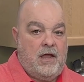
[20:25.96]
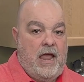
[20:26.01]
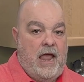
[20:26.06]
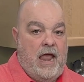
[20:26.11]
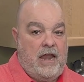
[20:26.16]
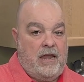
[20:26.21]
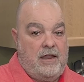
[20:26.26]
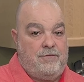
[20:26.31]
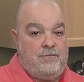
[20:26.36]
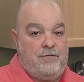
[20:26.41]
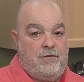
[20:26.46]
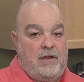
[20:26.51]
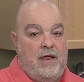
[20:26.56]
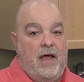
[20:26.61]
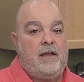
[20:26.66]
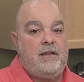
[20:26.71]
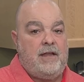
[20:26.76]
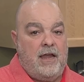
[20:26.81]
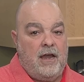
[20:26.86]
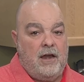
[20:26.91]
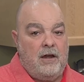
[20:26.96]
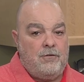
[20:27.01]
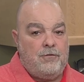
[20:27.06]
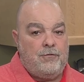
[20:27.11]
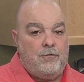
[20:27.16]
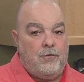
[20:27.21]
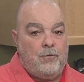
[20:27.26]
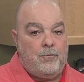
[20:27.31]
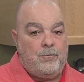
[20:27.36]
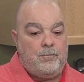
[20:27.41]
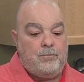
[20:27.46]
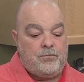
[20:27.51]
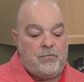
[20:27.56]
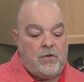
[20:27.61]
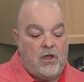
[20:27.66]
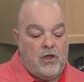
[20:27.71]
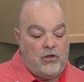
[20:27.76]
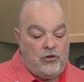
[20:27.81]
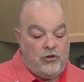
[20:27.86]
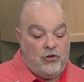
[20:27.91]
and if you're not careful,
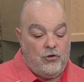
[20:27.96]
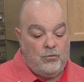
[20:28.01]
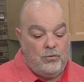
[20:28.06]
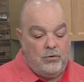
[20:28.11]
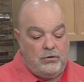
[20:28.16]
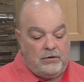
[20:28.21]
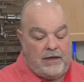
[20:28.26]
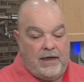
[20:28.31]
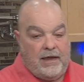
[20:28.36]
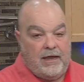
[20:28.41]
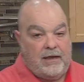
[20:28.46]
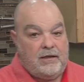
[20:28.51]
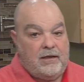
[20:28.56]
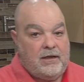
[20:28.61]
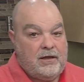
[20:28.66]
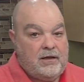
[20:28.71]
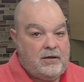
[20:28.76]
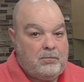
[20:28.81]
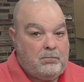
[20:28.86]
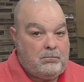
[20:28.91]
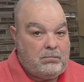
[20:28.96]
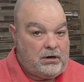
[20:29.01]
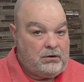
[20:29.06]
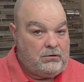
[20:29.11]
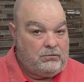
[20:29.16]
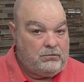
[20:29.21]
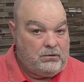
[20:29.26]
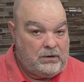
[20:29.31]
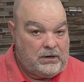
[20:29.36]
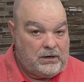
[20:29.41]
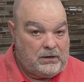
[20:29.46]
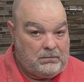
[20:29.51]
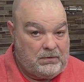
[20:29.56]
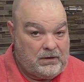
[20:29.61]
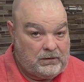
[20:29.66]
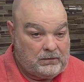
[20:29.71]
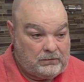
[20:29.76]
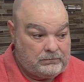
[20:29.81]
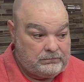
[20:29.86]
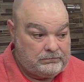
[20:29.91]
you will get burnt roux in the
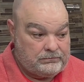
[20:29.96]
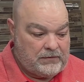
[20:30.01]
middle,